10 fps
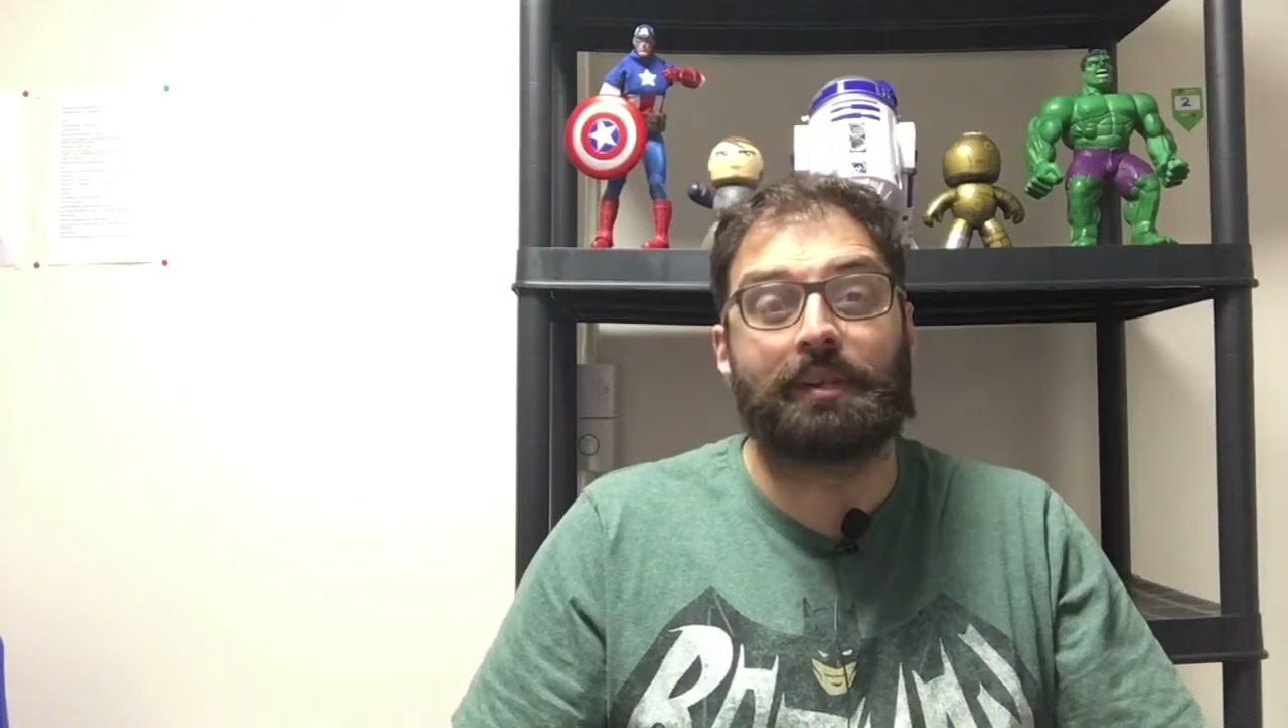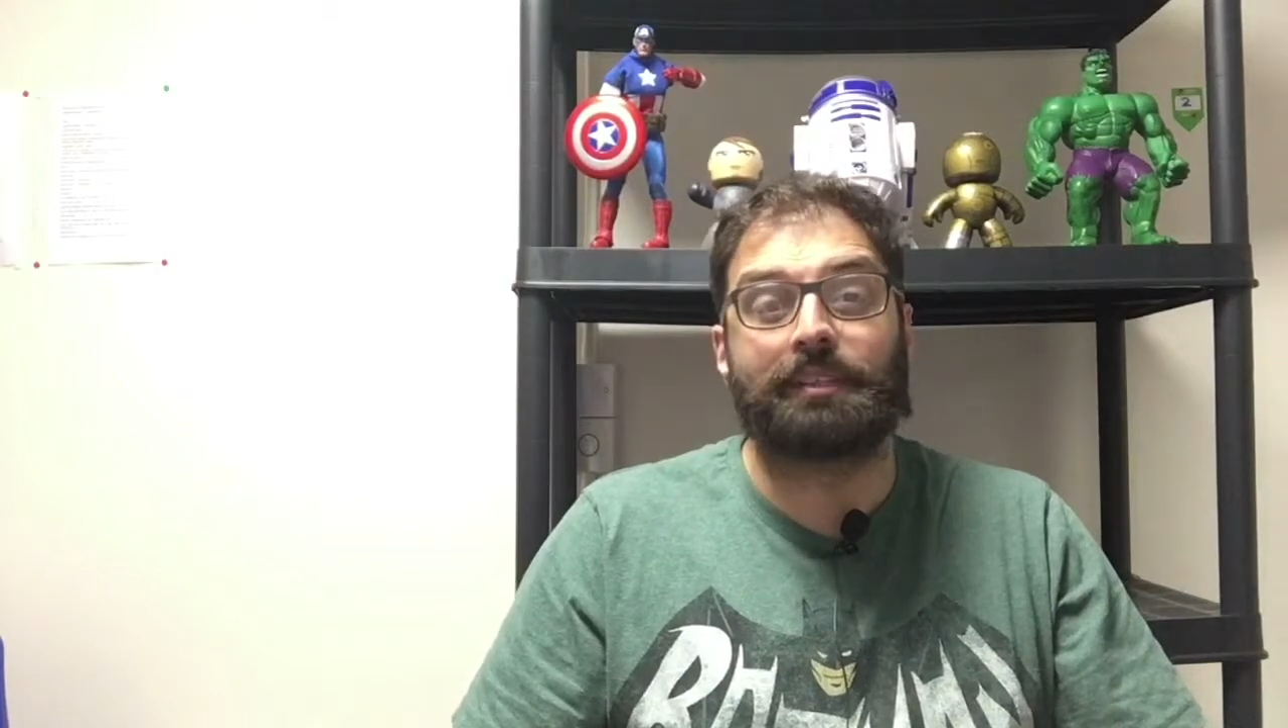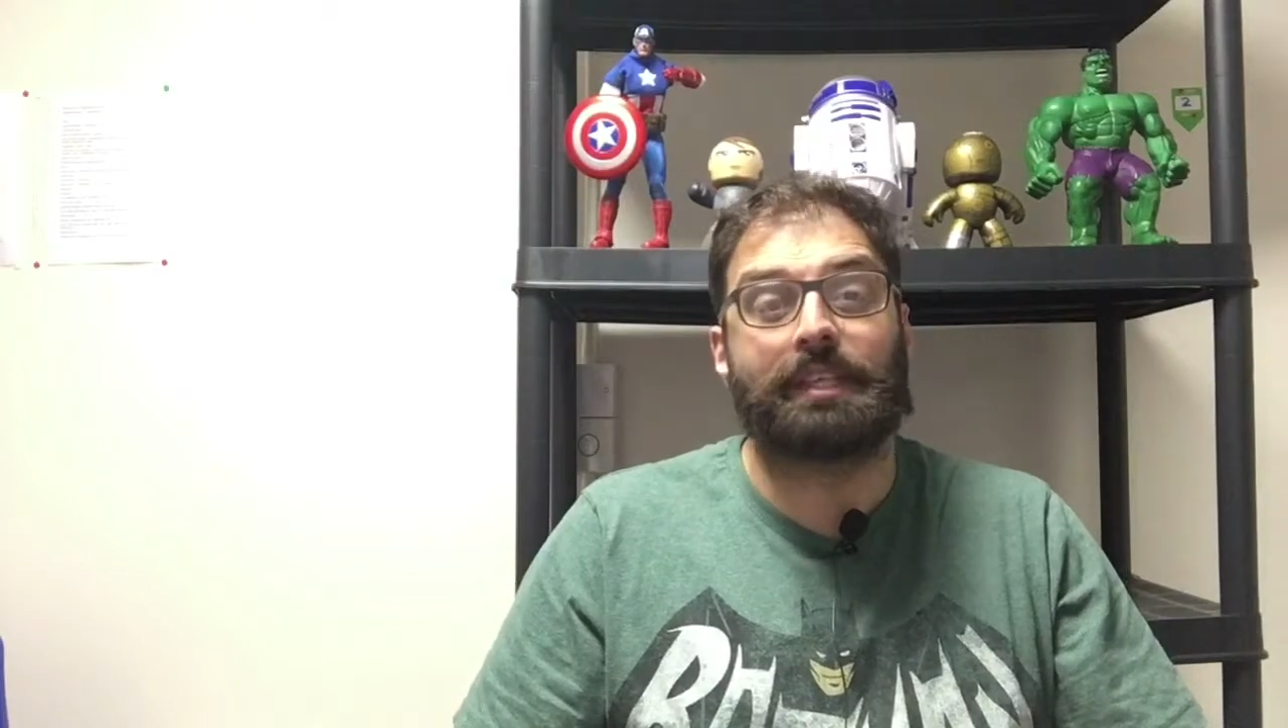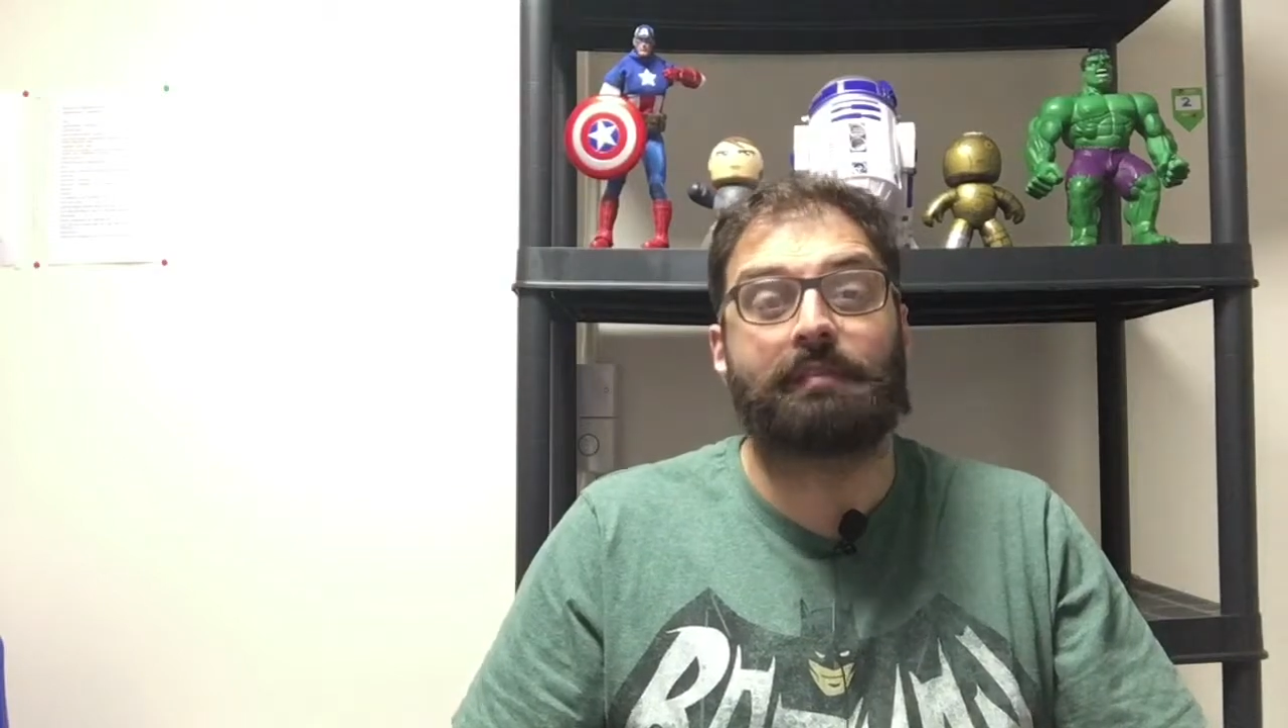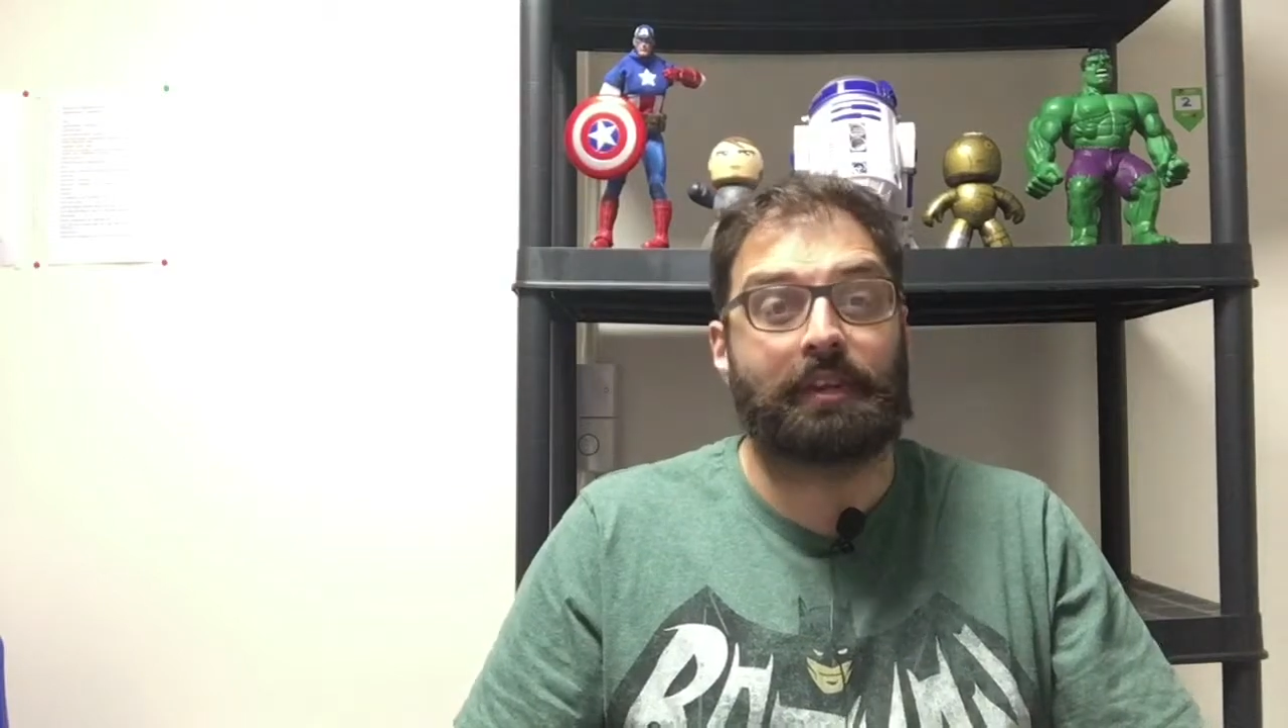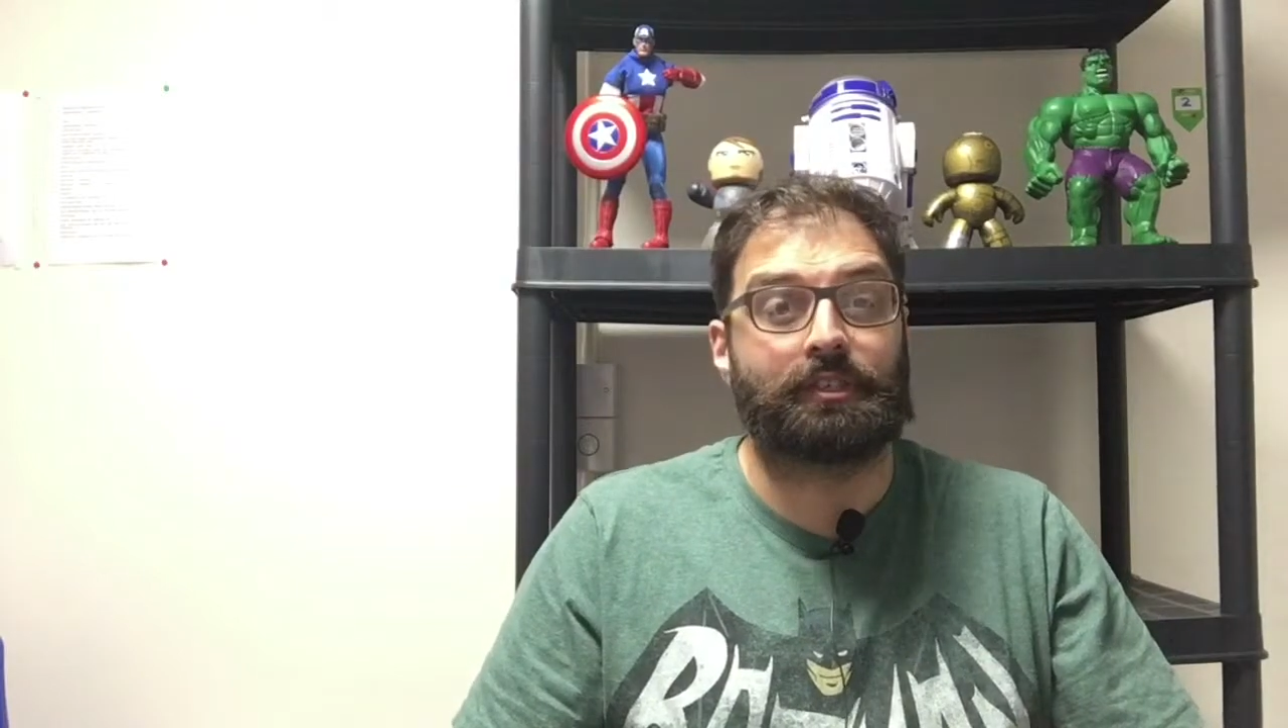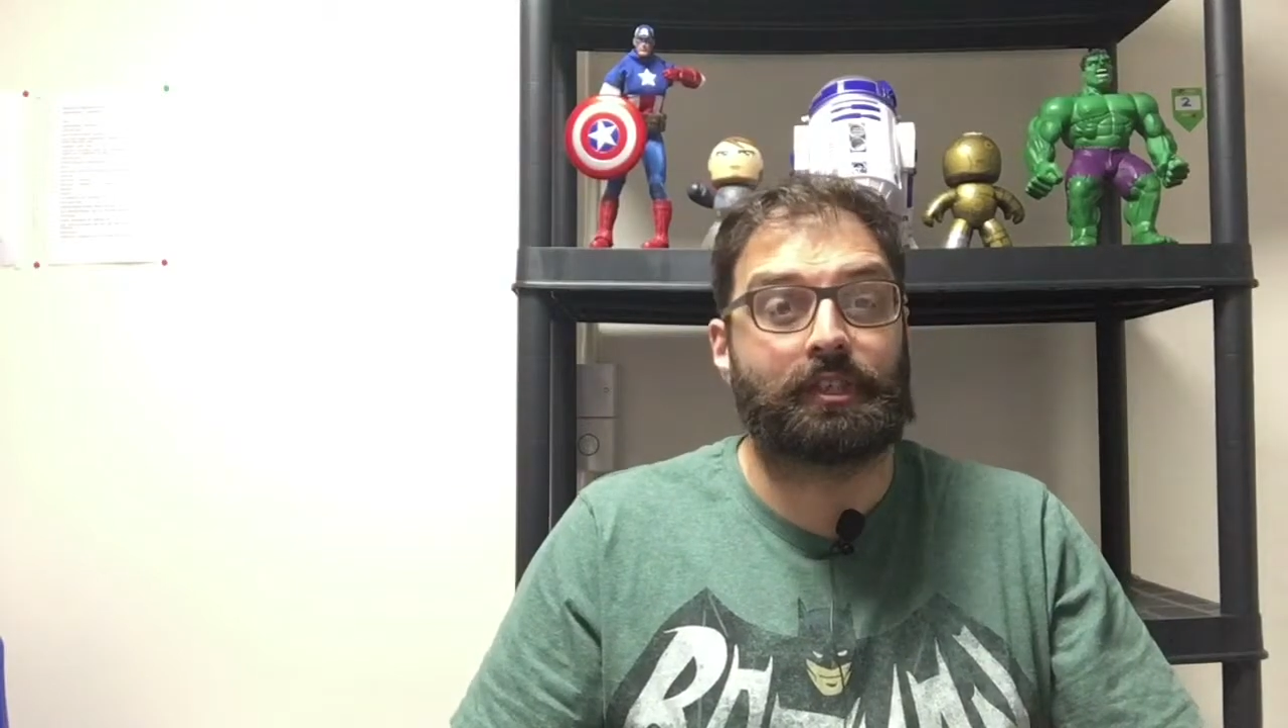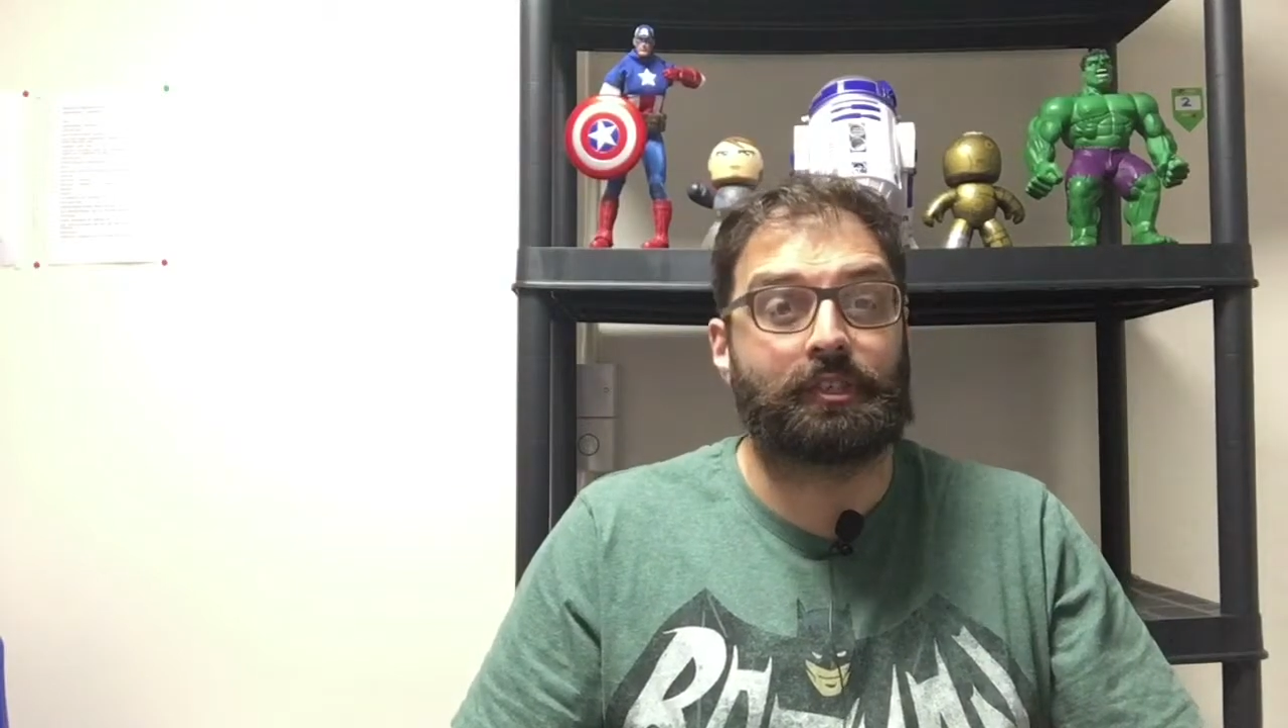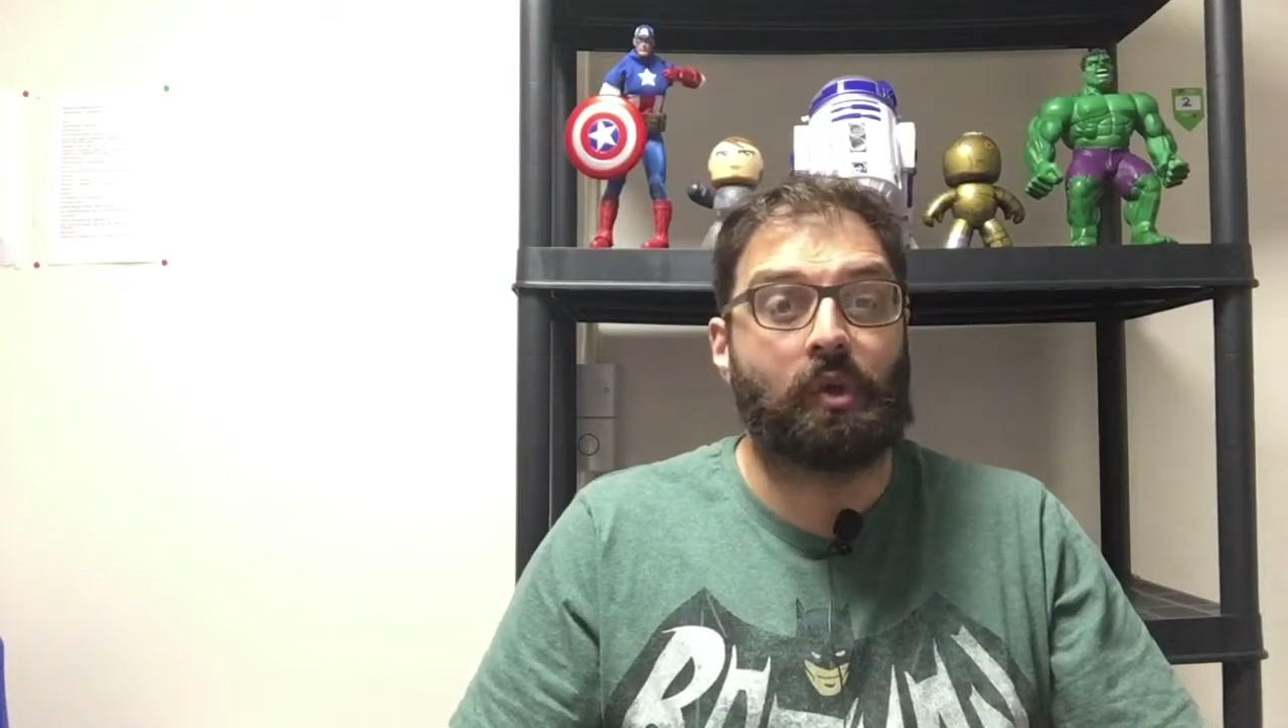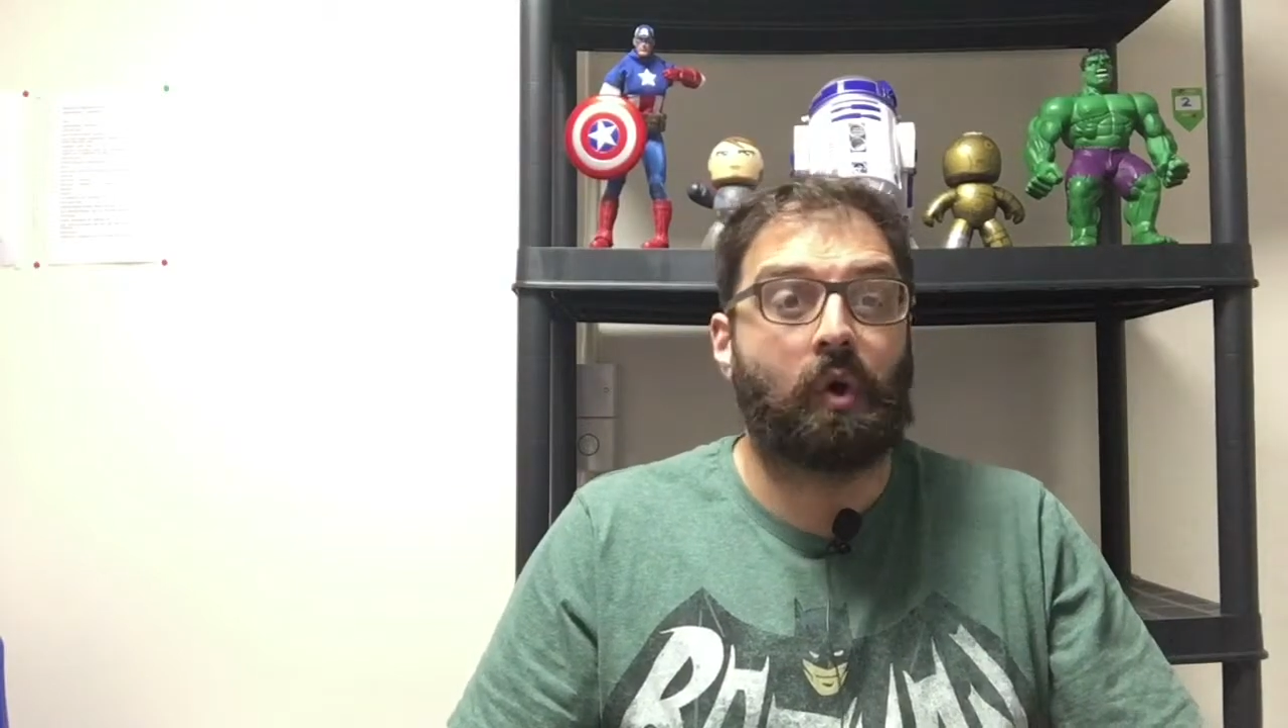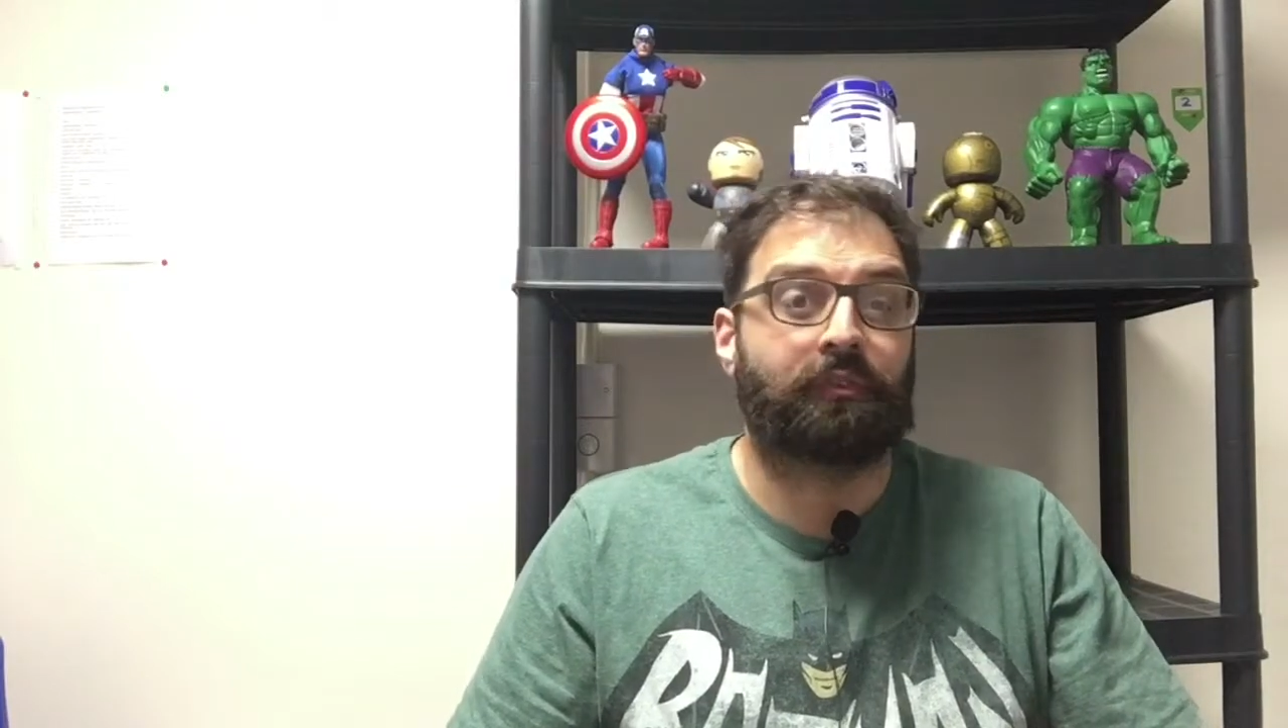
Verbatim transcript: printed adventures